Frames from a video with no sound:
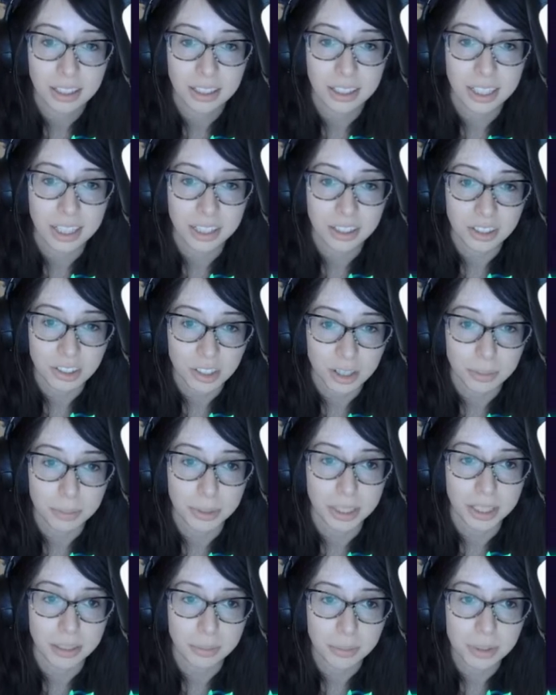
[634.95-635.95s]
Okay, good job,
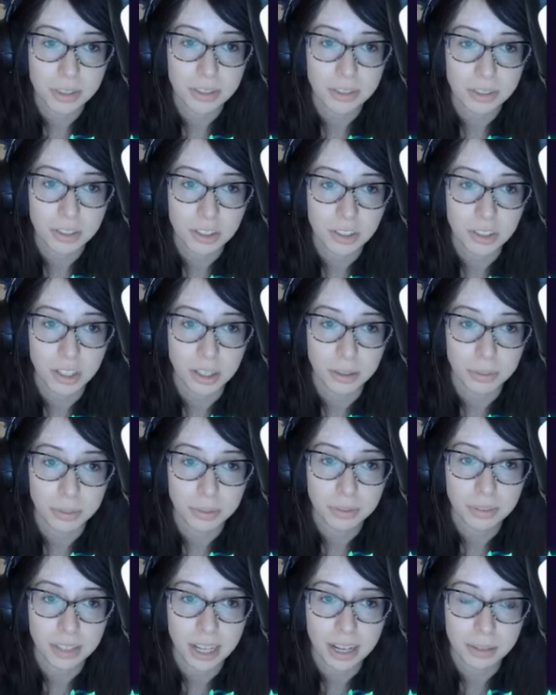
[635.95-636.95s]
Lamps. Good job.
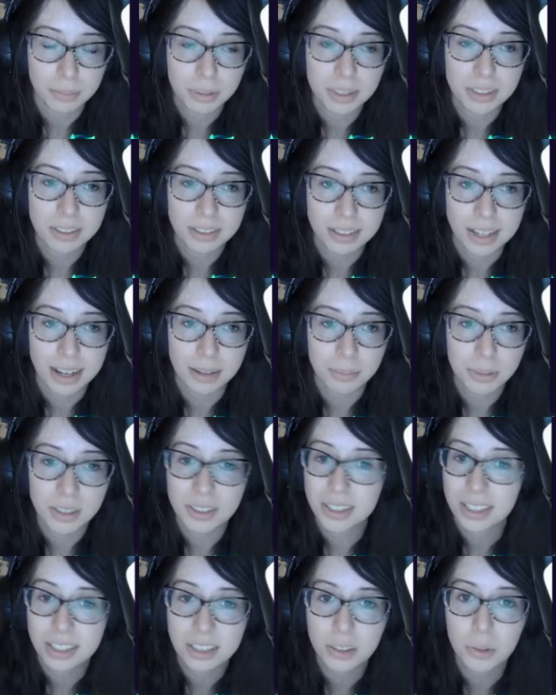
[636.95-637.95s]
Lamps, Lamps
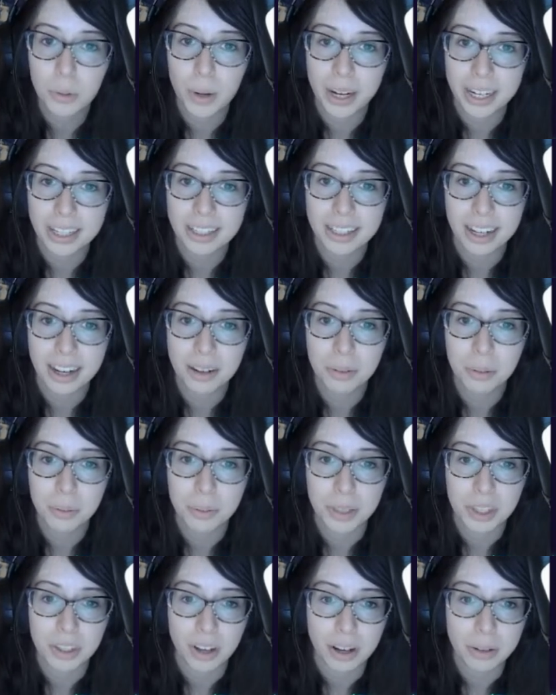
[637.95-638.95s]
didn't quite get what
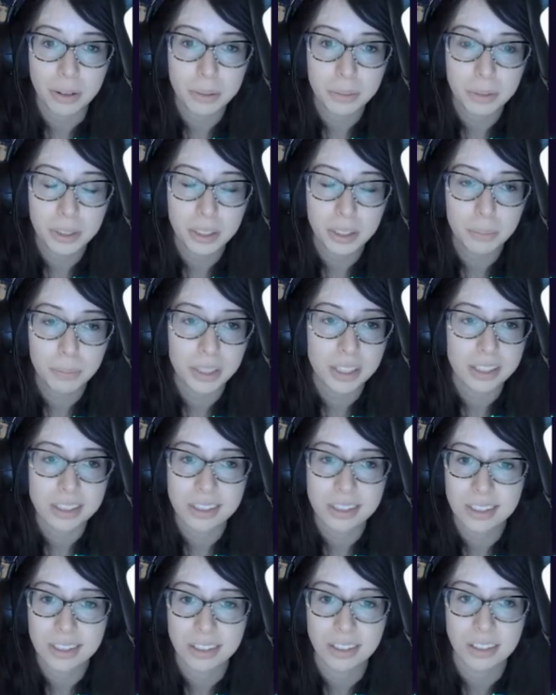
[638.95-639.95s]
we thought we would, but this
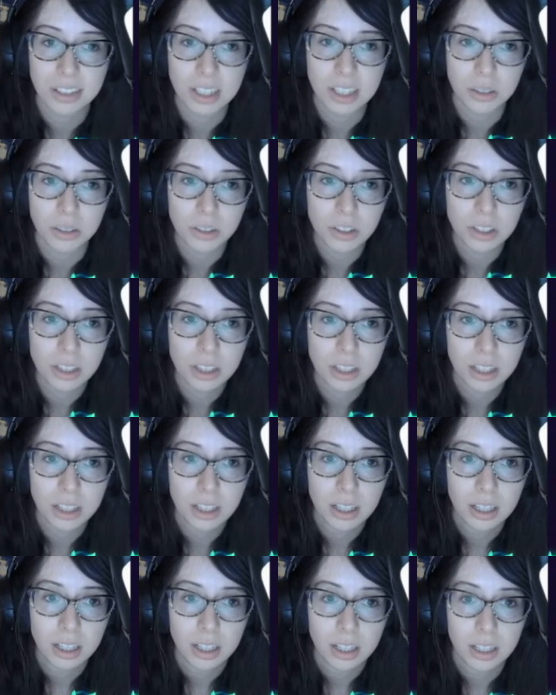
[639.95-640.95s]
is still huge.
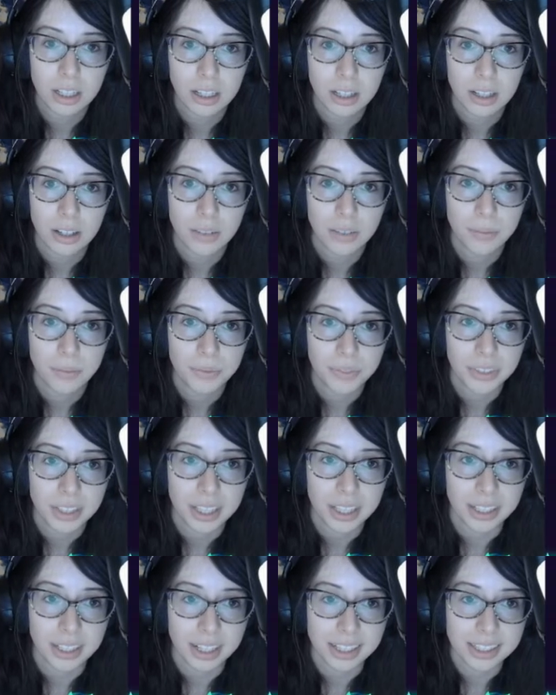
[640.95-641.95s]

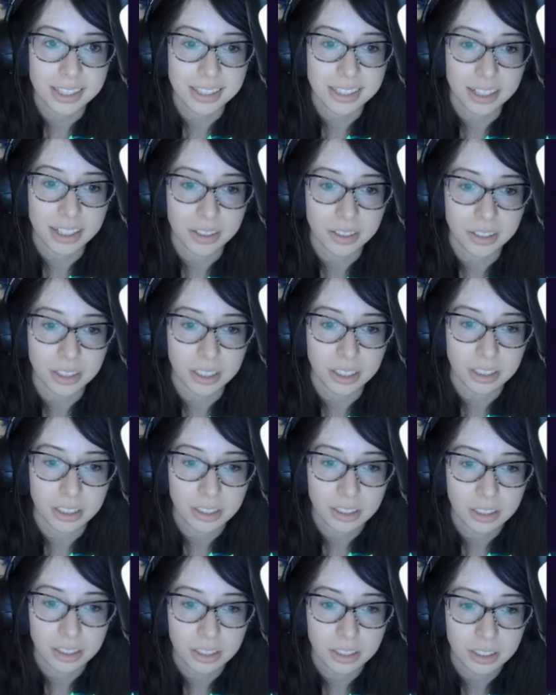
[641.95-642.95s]
Okay, that's Scyther.
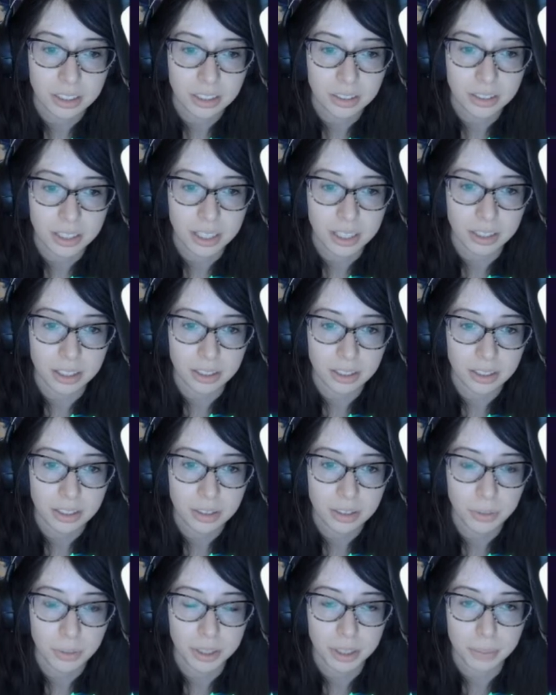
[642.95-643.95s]
Okay,
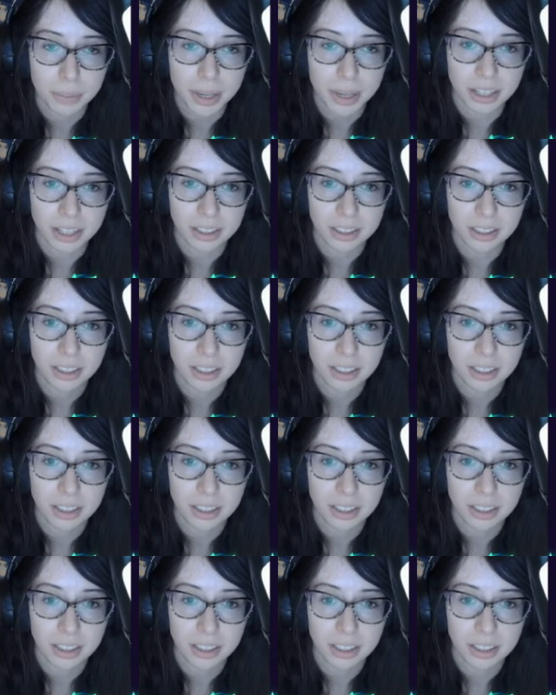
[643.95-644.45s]
we're gonna Peck.